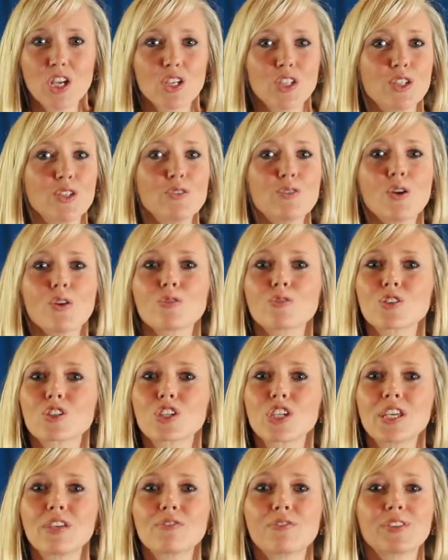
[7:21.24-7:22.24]
You don't
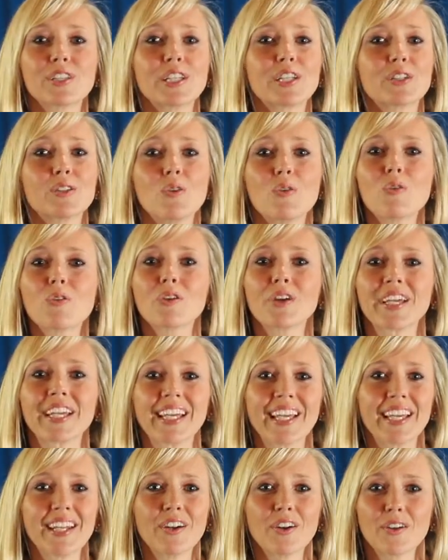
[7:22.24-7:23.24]
chiefly glory
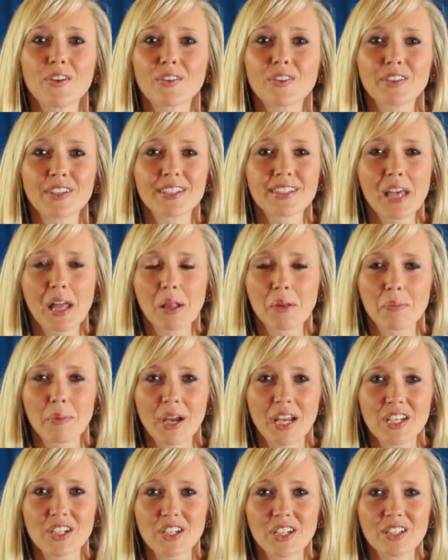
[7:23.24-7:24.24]
in earthly
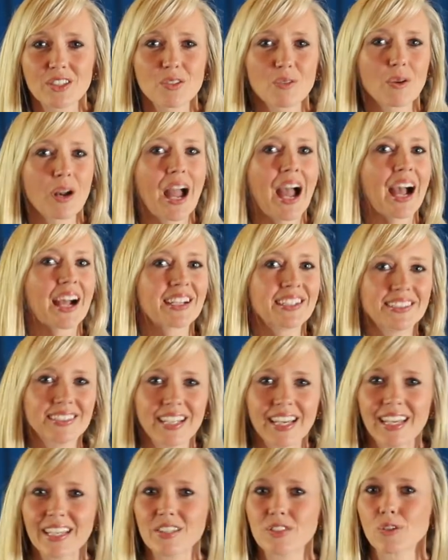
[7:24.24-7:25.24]
celebrations or
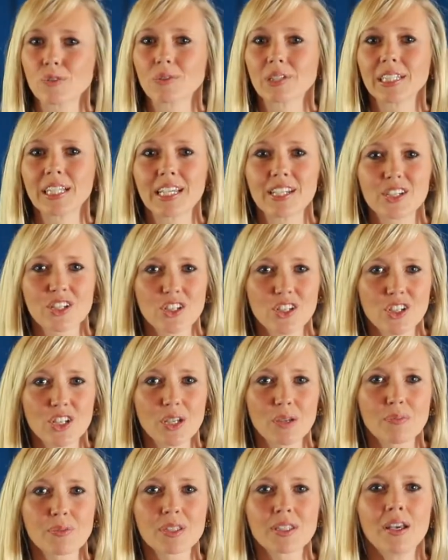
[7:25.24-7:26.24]
accolades or
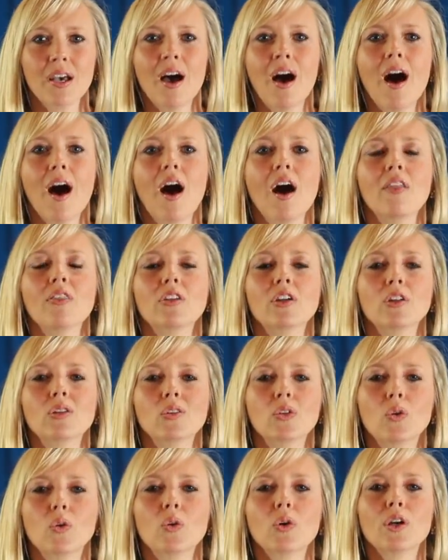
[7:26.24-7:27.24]
relationships. On the
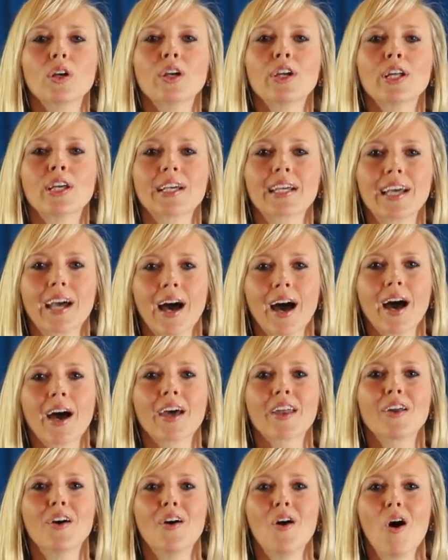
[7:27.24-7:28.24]
Lord
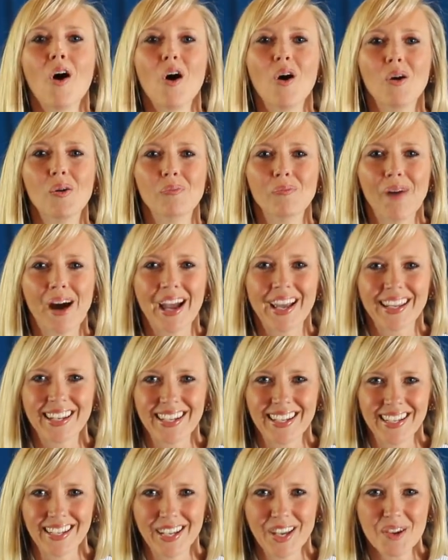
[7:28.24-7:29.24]
God
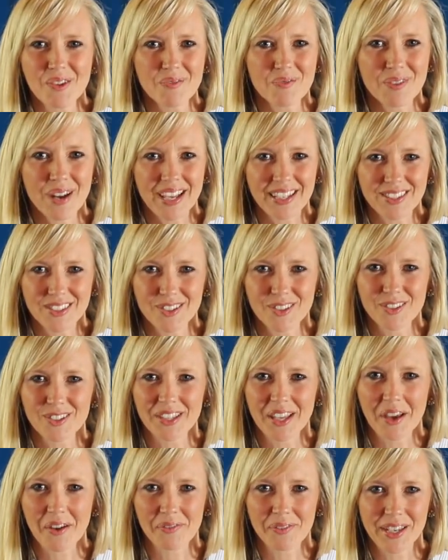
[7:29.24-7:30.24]
Almighty rests your
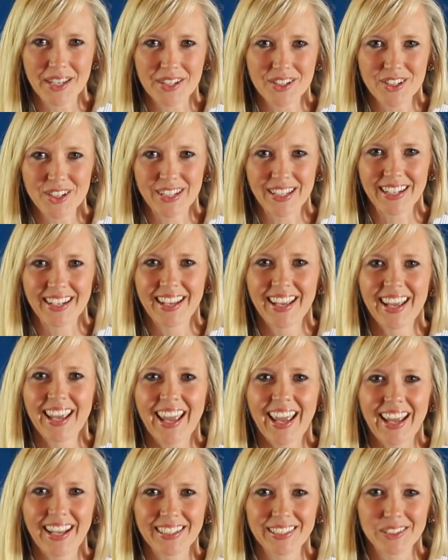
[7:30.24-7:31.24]
salvation
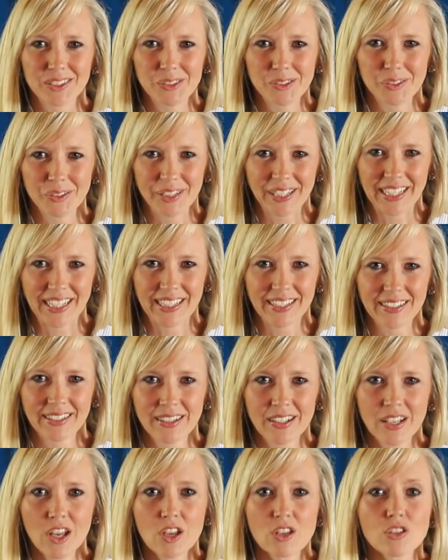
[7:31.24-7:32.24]
and glory.
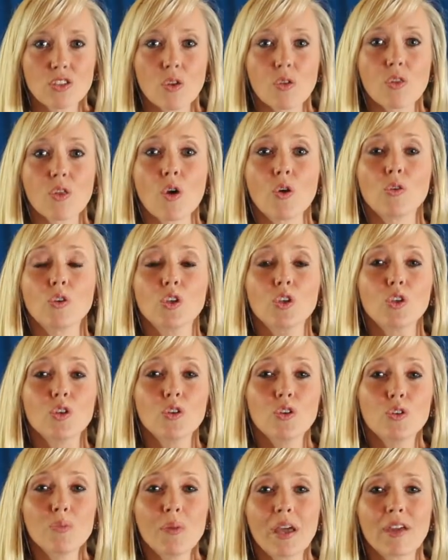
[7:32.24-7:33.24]
So, though
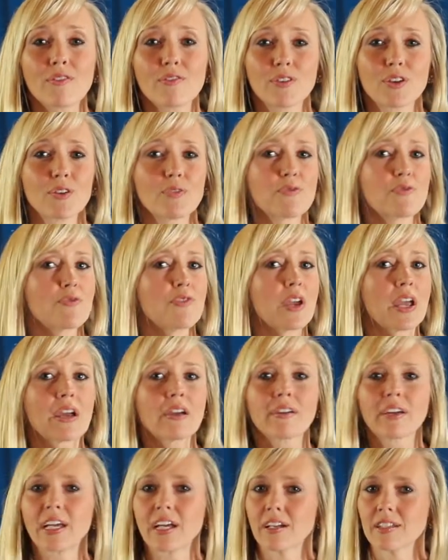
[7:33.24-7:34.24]
you may feel
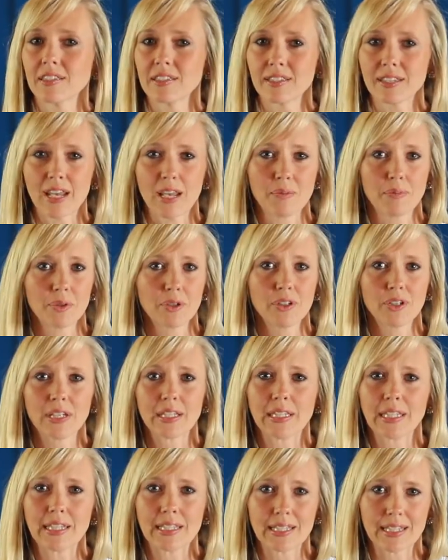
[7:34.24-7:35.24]
very unstable
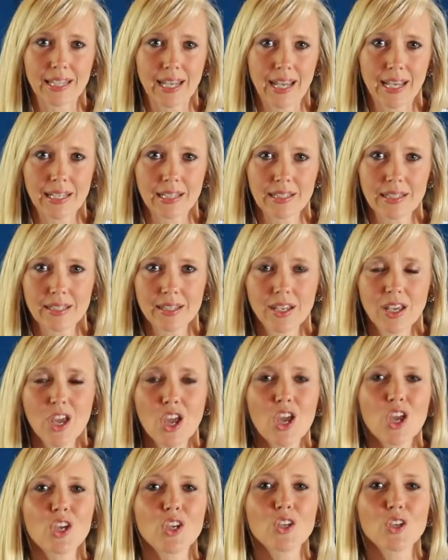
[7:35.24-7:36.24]
in these days,
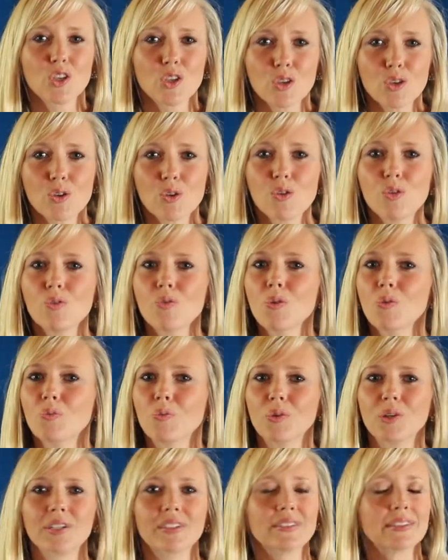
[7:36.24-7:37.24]
you
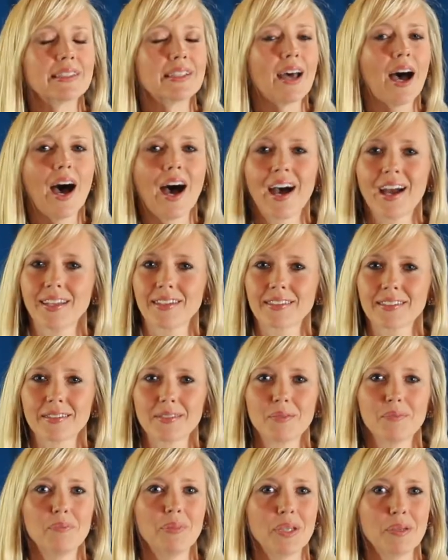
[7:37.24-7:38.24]
will not
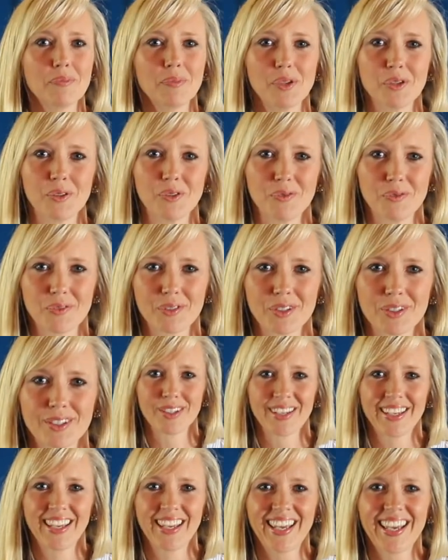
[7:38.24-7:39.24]
be moved.
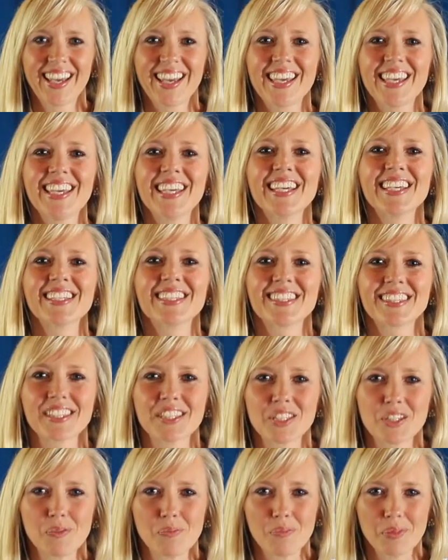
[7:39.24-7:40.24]
He is the
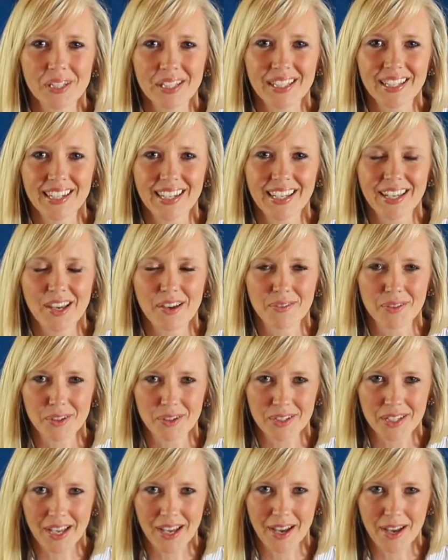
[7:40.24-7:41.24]
stability of
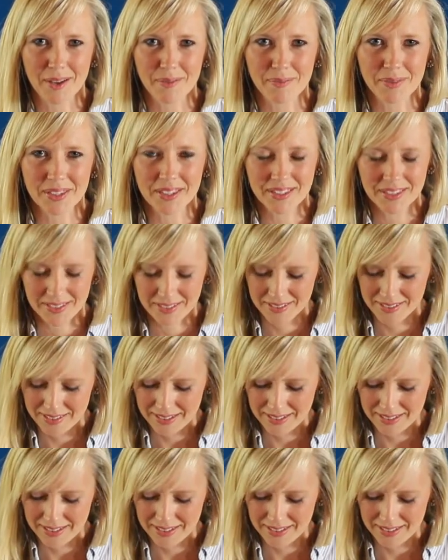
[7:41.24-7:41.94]
your times.